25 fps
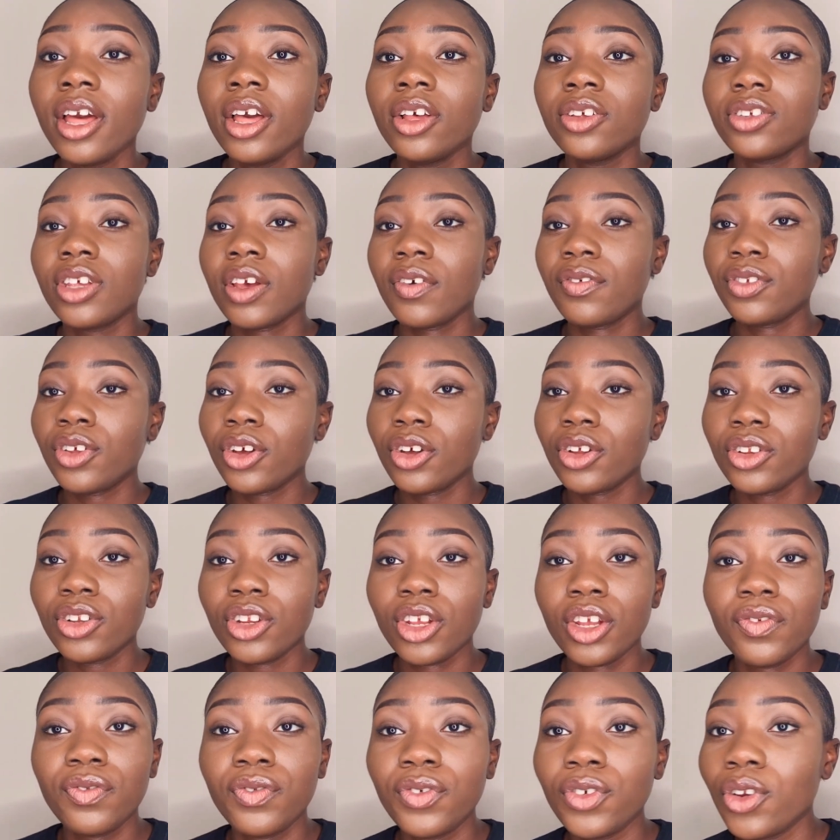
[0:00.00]
So
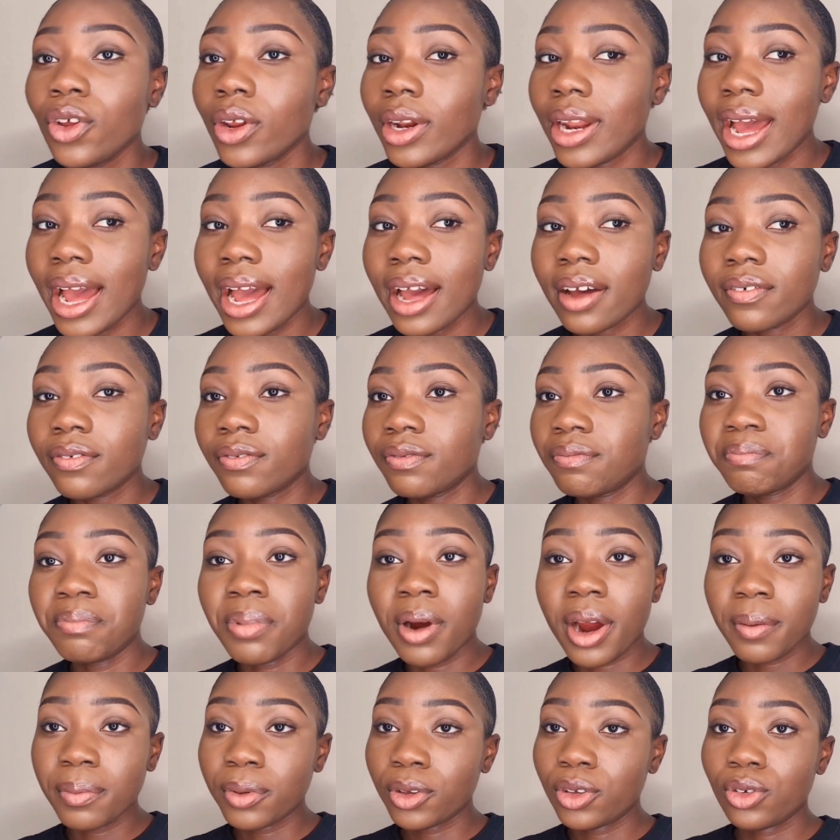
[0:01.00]
if you don't have
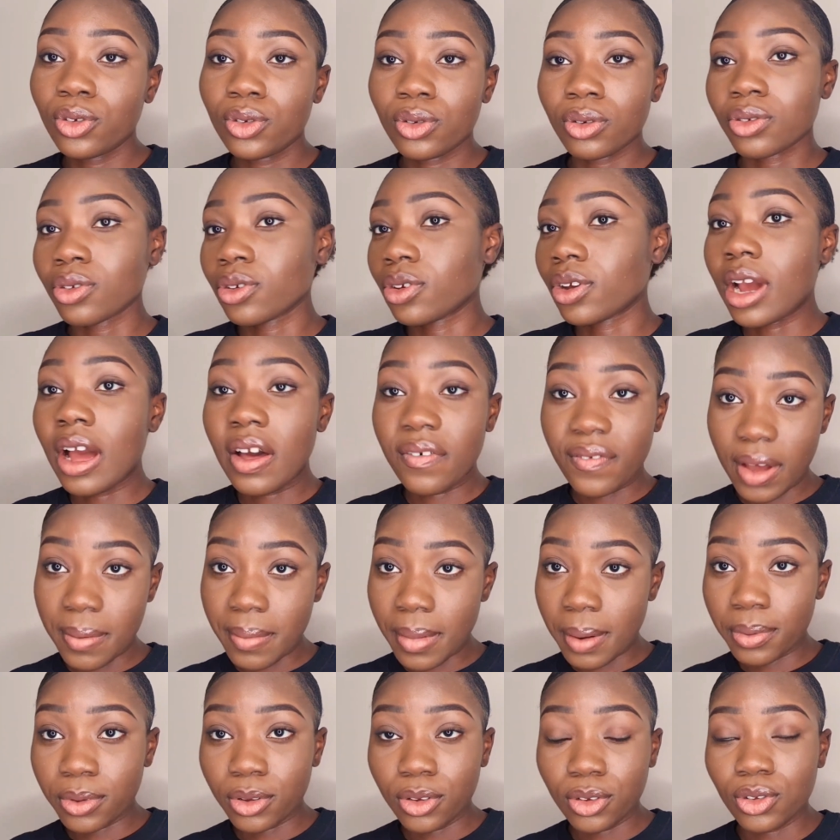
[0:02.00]
barbecue sauce, or you can't find
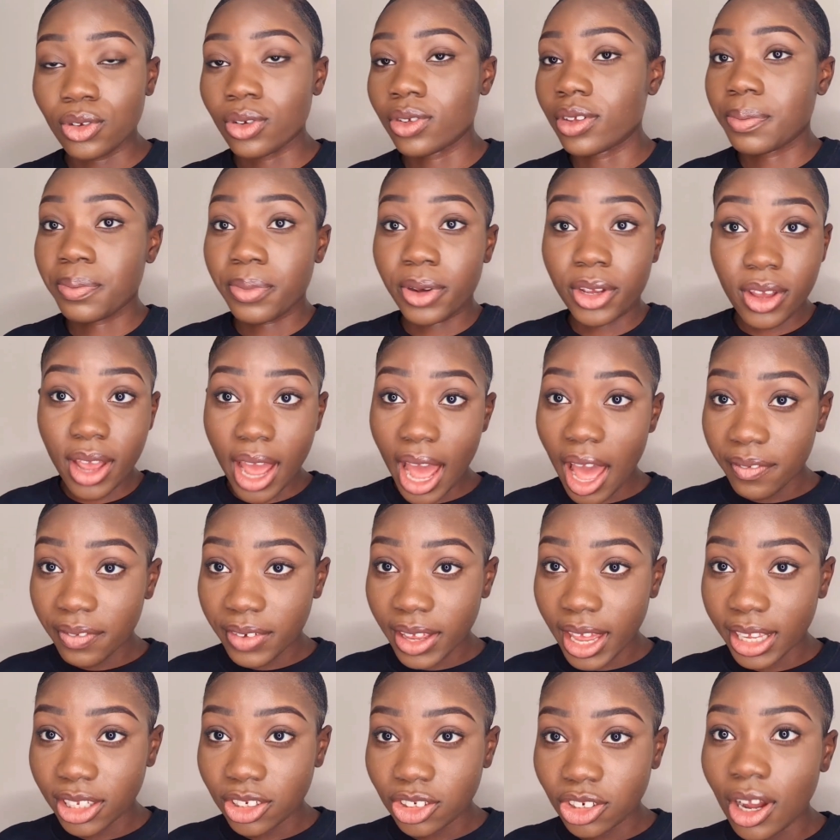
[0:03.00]
barbecue sauce but you have
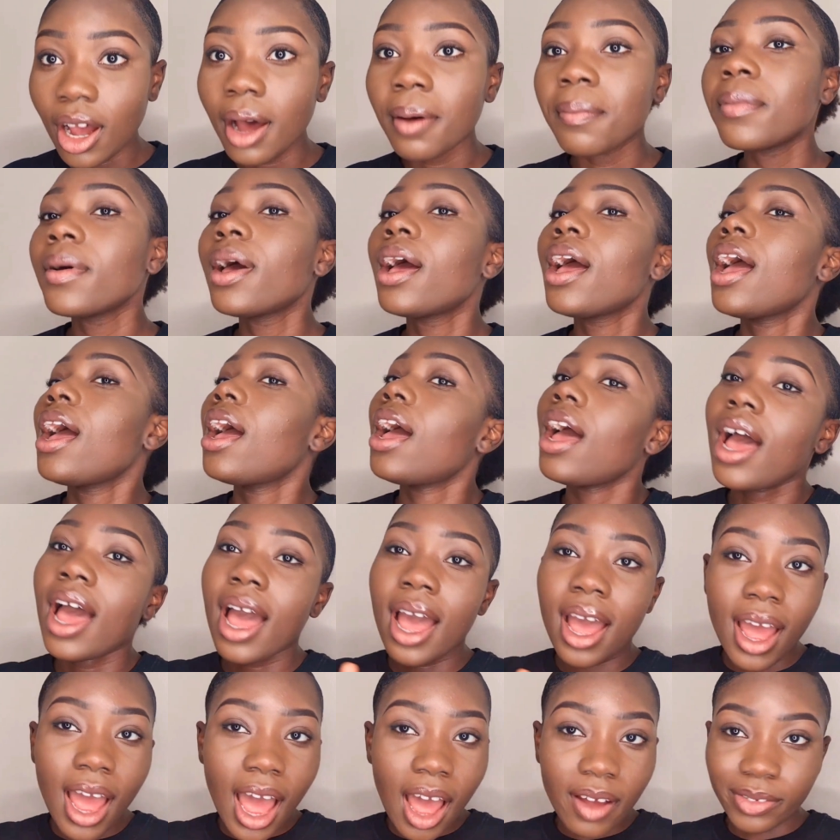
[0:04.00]
ketchup,
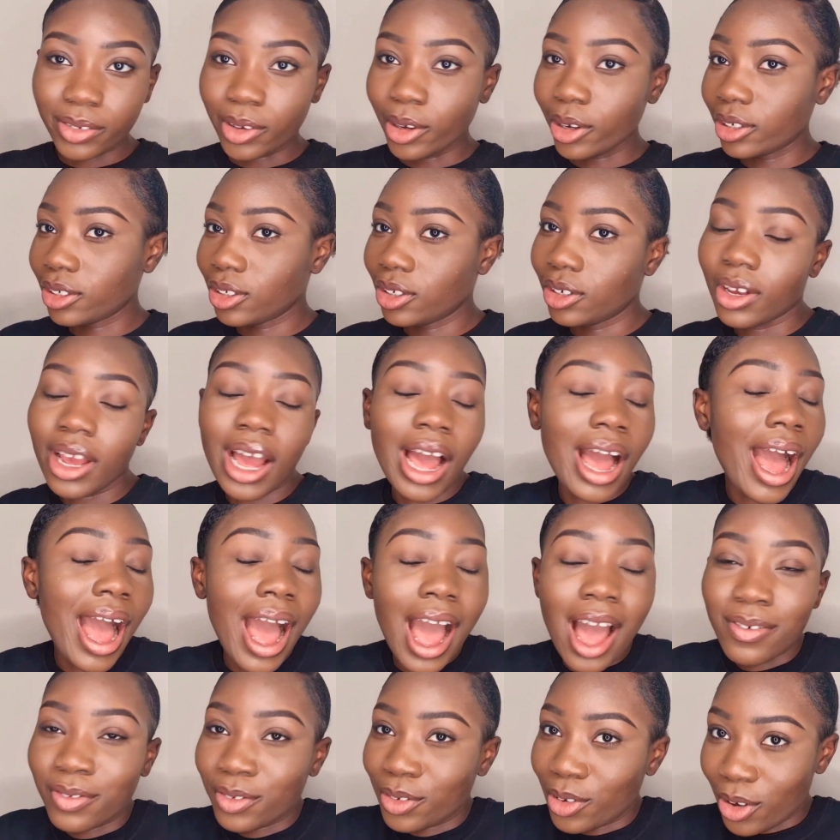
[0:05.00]
I've got
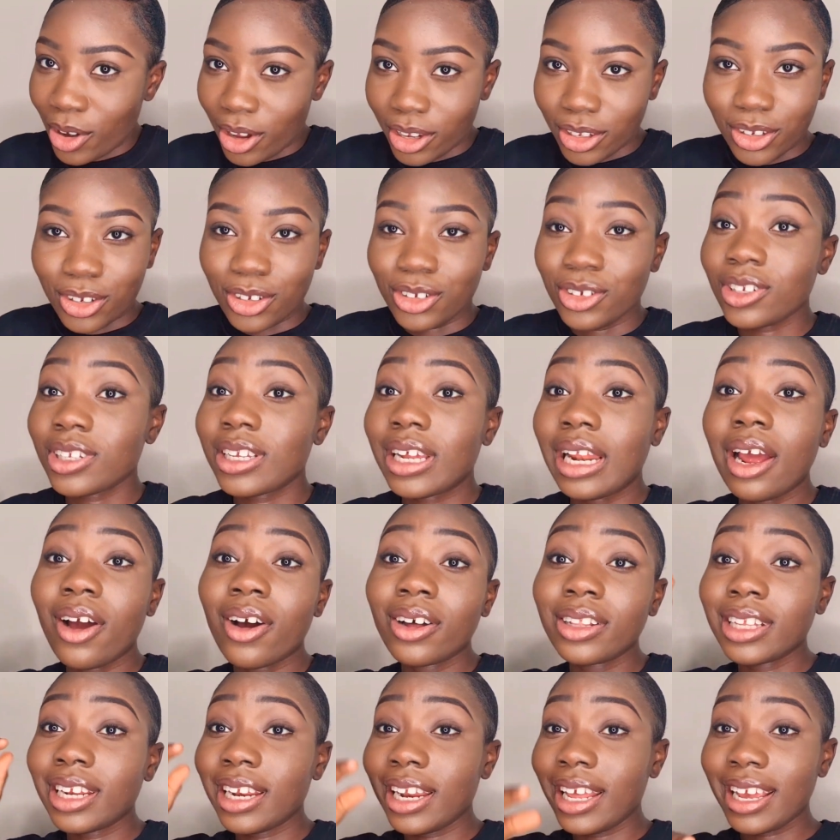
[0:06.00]
you. Just click
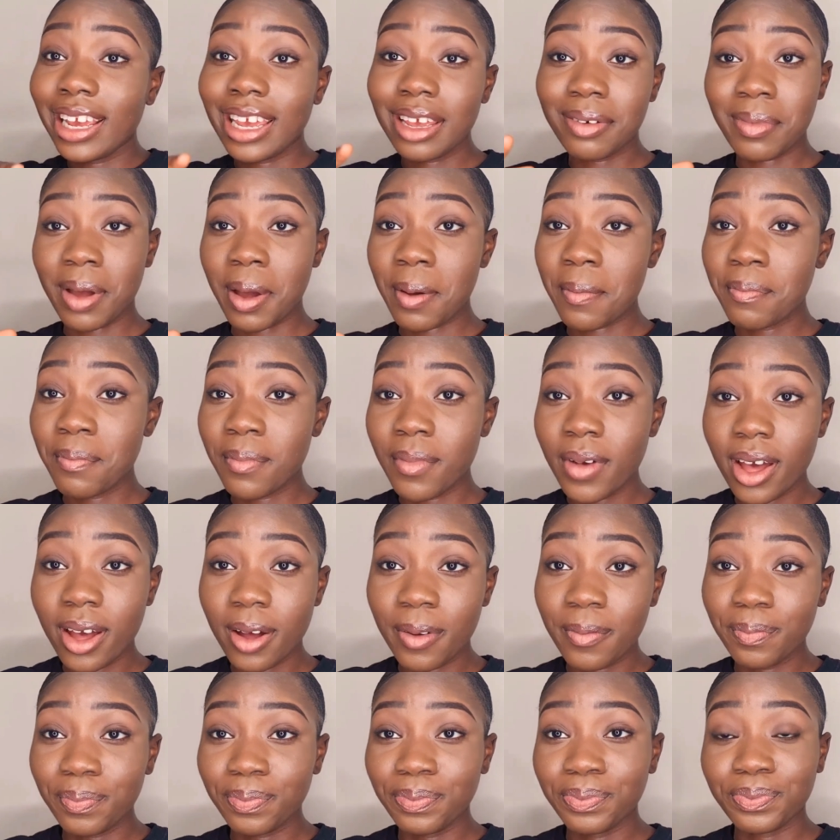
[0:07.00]
on the link in my
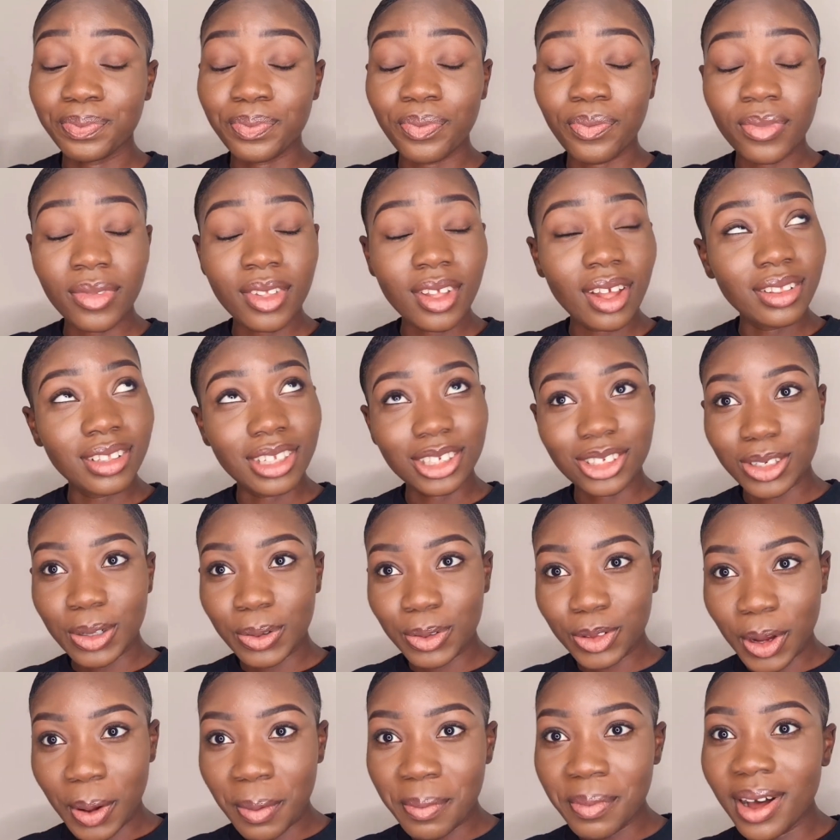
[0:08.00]

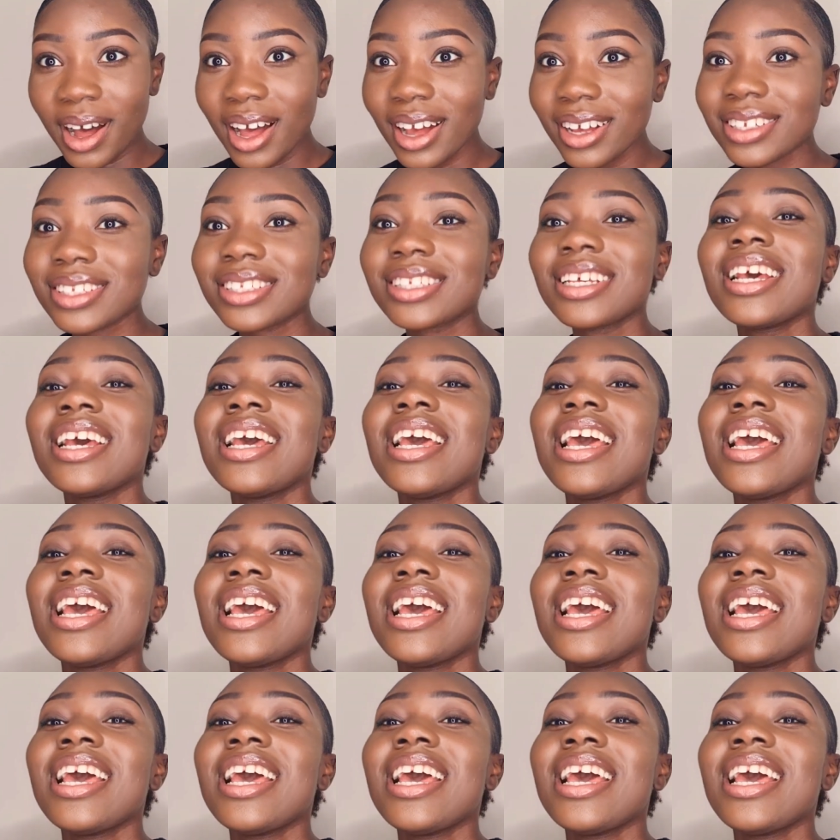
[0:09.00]
description box